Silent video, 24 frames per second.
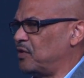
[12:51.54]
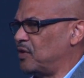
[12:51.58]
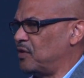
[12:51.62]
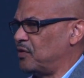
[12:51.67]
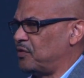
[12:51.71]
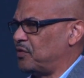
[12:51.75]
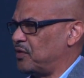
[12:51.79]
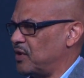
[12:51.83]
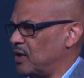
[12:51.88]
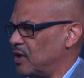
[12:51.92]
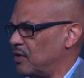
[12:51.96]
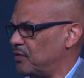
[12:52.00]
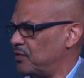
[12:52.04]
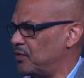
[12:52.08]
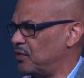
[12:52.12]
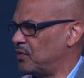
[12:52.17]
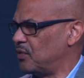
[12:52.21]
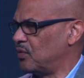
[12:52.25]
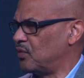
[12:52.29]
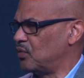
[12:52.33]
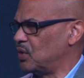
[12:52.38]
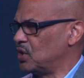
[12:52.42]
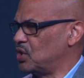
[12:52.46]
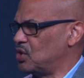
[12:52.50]
of
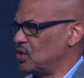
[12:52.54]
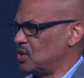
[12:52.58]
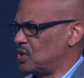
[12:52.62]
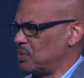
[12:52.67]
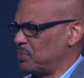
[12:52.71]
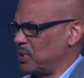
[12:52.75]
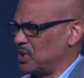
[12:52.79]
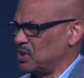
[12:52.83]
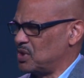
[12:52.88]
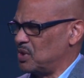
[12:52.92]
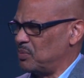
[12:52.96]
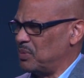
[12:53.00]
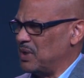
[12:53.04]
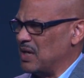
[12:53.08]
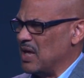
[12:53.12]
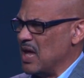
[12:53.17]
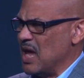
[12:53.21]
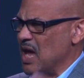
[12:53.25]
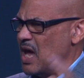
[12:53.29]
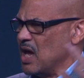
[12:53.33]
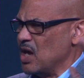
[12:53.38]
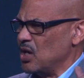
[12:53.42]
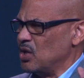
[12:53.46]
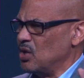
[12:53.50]
what you're supposed to be.
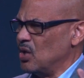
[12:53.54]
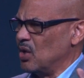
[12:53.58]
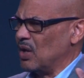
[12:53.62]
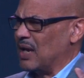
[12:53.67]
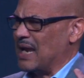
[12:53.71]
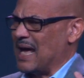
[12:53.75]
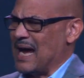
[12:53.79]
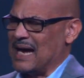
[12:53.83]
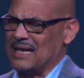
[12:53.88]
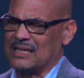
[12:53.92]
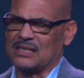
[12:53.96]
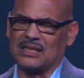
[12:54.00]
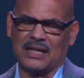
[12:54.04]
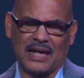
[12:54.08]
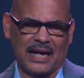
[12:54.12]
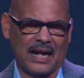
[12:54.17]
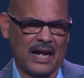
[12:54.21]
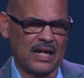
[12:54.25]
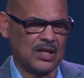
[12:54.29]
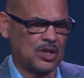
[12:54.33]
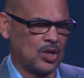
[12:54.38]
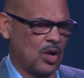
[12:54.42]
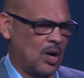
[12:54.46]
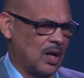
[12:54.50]
You know, last night
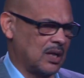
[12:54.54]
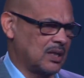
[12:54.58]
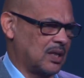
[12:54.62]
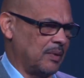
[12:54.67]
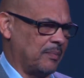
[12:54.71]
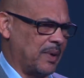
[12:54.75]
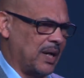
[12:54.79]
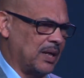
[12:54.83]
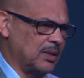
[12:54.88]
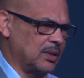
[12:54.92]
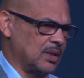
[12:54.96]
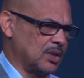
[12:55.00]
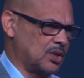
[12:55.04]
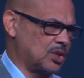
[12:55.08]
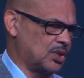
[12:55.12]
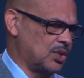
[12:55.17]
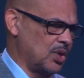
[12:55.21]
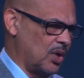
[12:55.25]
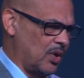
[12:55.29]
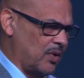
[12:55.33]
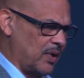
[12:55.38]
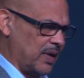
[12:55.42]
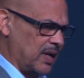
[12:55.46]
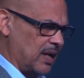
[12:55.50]
I talked about the
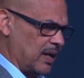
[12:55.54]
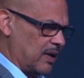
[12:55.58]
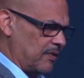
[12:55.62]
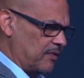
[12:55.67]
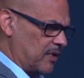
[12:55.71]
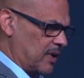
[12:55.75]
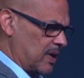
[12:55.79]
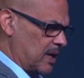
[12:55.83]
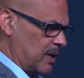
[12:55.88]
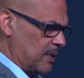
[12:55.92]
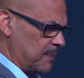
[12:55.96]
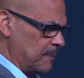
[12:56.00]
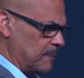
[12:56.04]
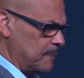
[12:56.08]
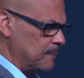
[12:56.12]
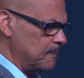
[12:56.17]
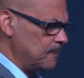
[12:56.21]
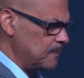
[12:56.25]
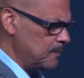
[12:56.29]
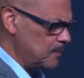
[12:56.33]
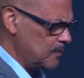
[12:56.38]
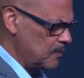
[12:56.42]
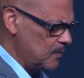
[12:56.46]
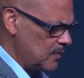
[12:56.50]
story of
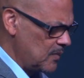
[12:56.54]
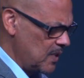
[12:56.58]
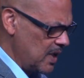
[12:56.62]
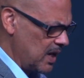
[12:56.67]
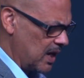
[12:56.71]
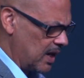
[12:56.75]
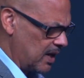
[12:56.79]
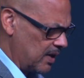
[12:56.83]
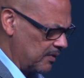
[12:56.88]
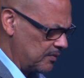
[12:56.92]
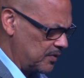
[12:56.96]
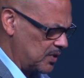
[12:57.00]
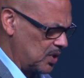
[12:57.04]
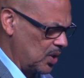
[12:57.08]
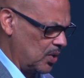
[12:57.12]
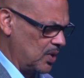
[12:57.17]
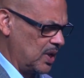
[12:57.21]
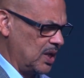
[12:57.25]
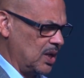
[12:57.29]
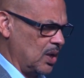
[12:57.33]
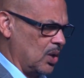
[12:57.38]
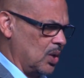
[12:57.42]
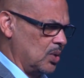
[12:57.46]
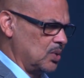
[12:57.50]

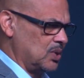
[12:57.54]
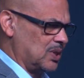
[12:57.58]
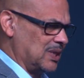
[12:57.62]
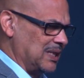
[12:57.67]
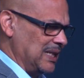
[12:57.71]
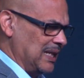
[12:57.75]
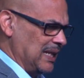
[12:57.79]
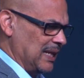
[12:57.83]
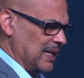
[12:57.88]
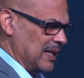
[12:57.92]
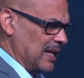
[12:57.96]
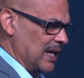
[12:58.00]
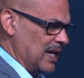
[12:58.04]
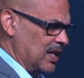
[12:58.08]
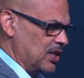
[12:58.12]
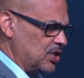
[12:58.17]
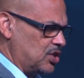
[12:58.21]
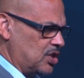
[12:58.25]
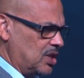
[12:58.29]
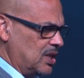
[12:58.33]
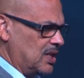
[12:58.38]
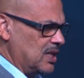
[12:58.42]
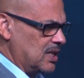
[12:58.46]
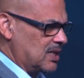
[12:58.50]
Dodie Osteen, and
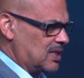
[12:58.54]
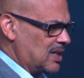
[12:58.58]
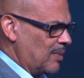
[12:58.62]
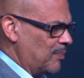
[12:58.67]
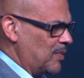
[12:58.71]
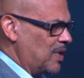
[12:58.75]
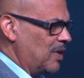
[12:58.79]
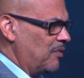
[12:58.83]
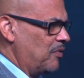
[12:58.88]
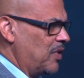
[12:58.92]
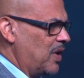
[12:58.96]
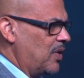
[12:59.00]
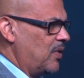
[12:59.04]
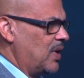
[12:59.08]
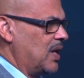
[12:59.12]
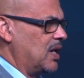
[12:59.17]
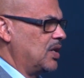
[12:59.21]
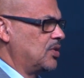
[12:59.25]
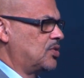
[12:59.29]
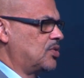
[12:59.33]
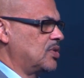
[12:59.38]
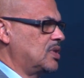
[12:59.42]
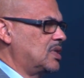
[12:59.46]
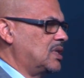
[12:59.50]
she did something very
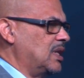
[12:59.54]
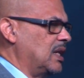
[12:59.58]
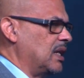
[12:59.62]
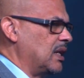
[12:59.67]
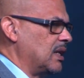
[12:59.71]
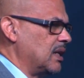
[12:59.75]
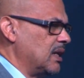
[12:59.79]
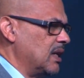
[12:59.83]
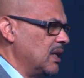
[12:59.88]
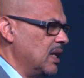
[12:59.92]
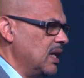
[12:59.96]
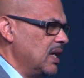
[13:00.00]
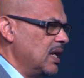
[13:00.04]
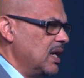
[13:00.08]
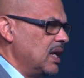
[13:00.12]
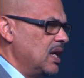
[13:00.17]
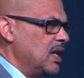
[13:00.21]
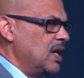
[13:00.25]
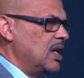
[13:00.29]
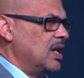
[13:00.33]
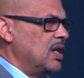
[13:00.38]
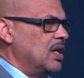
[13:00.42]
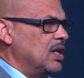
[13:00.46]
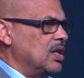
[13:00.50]
interesting.
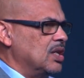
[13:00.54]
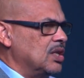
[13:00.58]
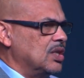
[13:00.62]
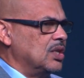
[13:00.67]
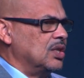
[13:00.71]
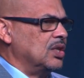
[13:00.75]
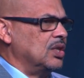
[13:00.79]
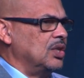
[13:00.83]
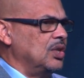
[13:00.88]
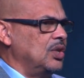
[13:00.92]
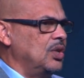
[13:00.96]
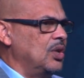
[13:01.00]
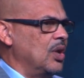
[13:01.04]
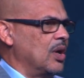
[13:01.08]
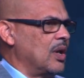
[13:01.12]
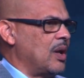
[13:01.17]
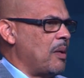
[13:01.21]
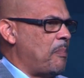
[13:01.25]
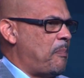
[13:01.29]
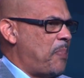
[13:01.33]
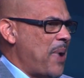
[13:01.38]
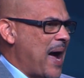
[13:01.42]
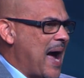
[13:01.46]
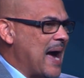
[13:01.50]
You know,
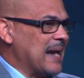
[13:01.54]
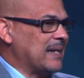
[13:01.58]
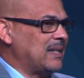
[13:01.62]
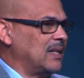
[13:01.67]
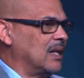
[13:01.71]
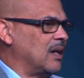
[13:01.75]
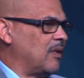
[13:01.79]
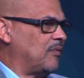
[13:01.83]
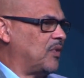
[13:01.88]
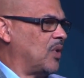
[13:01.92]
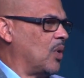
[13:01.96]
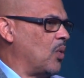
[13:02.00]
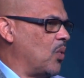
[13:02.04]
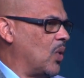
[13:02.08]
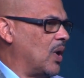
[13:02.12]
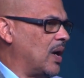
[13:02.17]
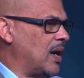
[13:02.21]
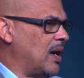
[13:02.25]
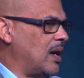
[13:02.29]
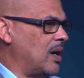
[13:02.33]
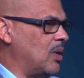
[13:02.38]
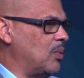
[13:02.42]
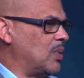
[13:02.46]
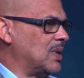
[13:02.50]
the pattern of the
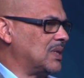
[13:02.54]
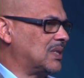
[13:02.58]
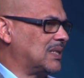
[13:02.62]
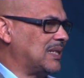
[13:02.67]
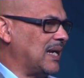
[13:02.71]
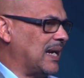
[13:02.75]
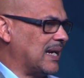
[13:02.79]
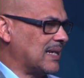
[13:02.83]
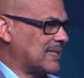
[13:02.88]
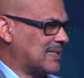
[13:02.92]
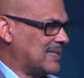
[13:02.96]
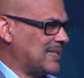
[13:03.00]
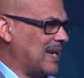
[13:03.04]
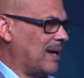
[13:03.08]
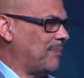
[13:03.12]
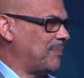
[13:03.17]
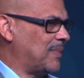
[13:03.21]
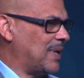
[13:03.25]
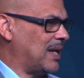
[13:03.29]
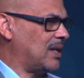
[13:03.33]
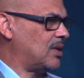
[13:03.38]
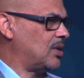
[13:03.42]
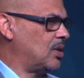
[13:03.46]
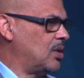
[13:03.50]
world was to
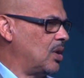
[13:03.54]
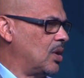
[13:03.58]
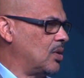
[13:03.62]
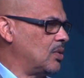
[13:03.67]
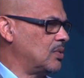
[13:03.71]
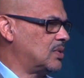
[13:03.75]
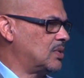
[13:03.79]
accept that, you know,